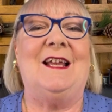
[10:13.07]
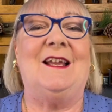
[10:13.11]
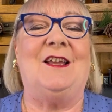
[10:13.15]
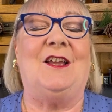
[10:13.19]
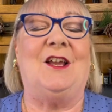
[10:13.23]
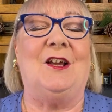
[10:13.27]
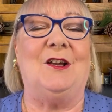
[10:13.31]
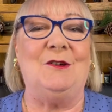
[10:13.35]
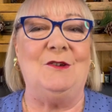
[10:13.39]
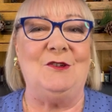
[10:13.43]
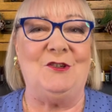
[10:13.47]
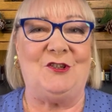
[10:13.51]

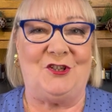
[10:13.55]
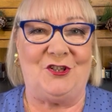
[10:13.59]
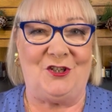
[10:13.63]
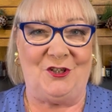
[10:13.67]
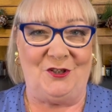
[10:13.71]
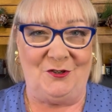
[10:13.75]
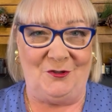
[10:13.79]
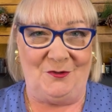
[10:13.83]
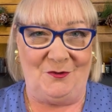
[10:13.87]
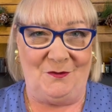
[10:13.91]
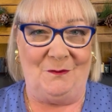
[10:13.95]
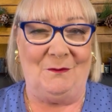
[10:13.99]
go
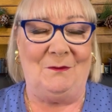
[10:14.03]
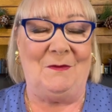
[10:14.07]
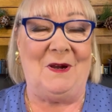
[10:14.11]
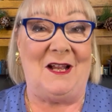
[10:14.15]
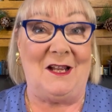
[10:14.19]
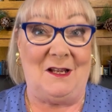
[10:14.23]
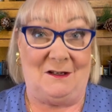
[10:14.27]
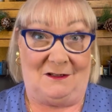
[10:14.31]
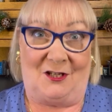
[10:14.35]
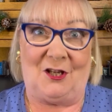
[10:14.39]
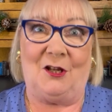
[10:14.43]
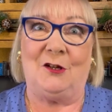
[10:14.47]
to
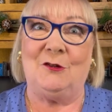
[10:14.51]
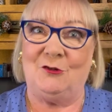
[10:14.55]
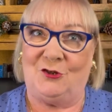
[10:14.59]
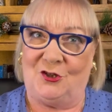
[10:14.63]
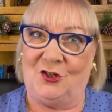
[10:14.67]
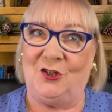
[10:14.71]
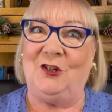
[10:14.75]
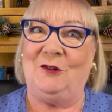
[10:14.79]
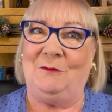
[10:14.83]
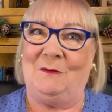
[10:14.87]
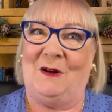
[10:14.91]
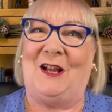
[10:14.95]
my
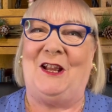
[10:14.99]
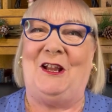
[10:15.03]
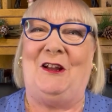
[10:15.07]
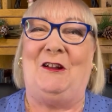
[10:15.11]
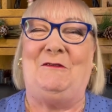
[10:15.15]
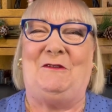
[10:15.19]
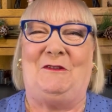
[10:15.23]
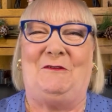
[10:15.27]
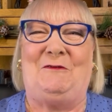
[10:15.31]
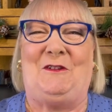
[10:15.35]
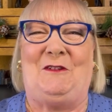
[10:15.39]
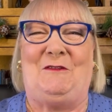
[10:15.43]

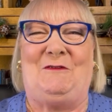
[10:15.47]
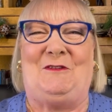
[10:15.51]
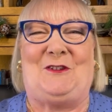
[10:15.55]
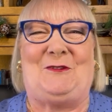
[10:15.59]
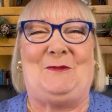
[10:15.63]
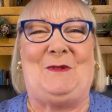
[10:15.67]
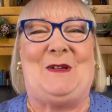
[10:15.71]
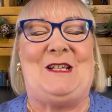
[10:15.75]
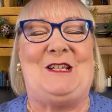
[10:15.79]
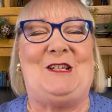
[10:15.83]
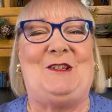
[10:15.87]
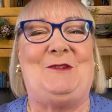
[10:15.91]
overview for
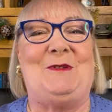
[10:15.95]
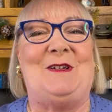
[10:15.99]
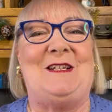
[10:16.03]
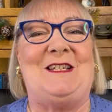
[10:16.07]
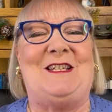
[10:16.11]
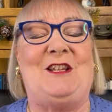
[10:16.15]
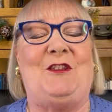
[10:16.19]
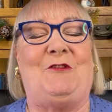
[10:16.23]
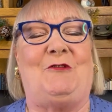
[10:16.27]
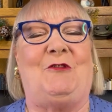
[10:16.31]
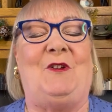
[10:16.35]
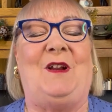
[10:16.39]

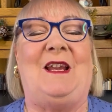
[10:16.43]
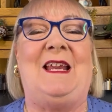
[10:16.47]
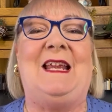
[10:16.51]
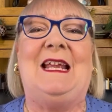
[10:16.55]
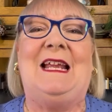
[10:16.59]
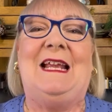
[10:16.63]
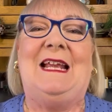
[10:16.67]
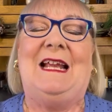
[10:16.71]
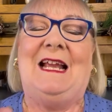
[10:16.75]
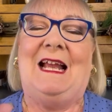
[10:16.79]
2023.